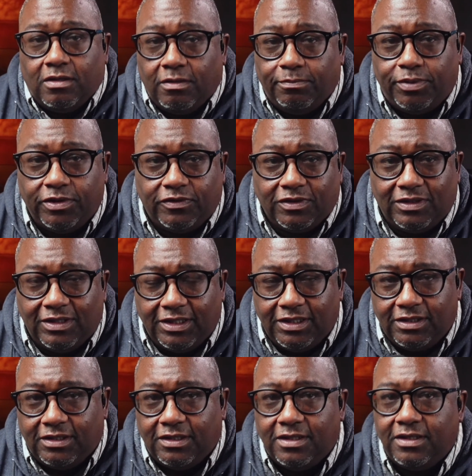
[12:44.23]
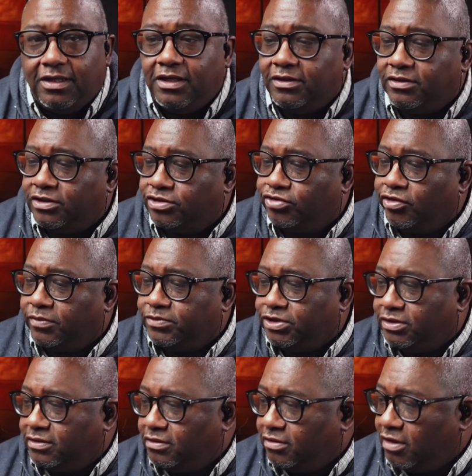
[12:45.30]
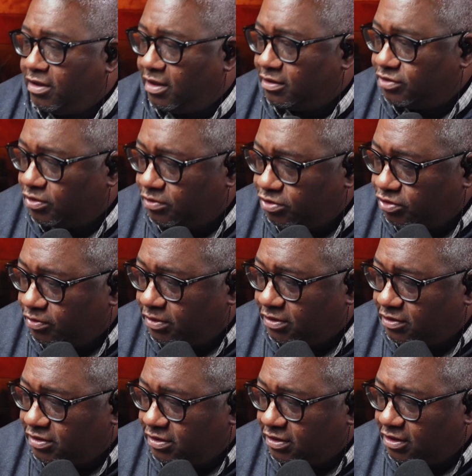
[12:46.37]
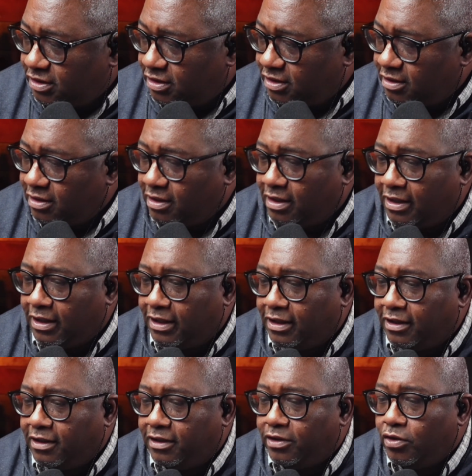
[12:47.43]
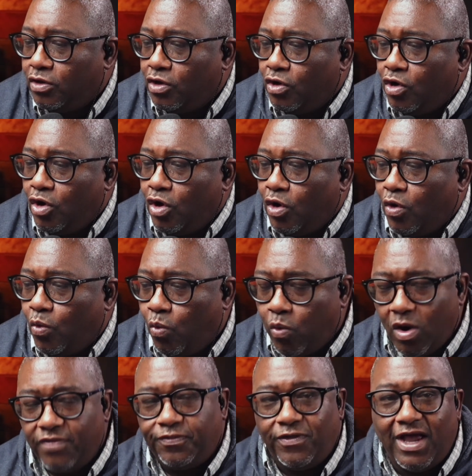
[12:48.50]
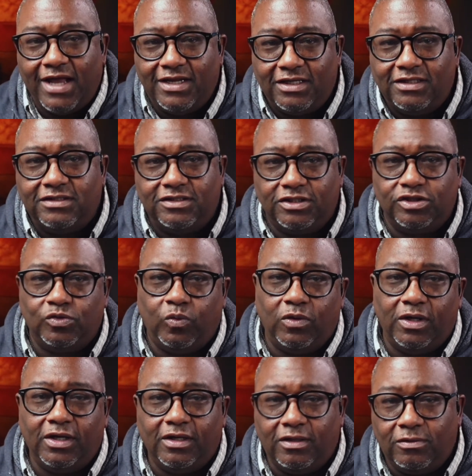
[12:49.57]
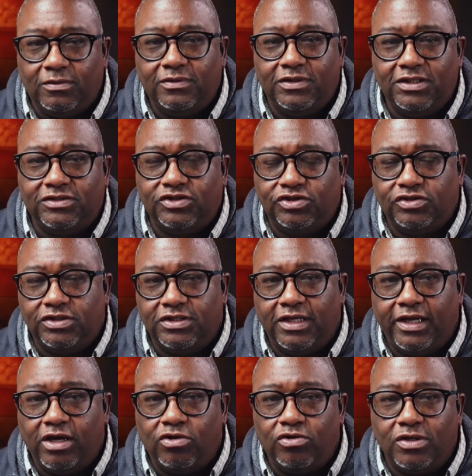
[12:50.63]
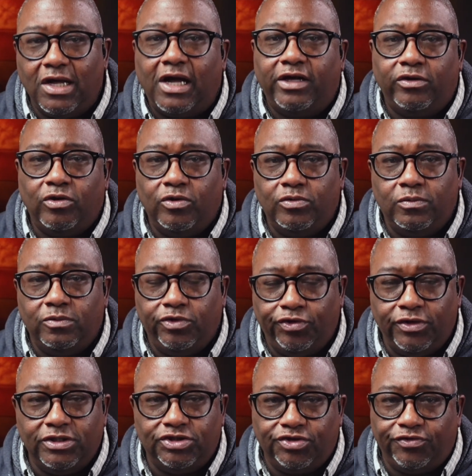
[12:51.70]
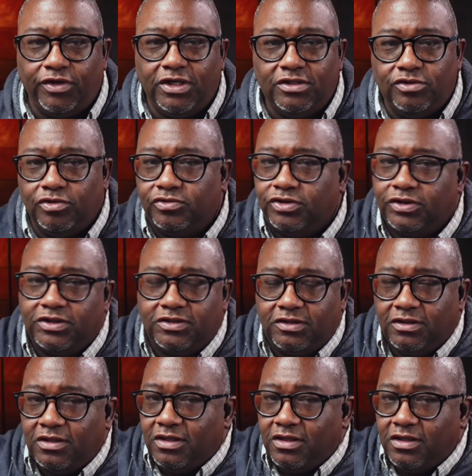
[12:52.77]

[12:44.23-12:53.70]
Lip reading: put the link in the description so that you can see what that is as well. It's Elgato green screen. You just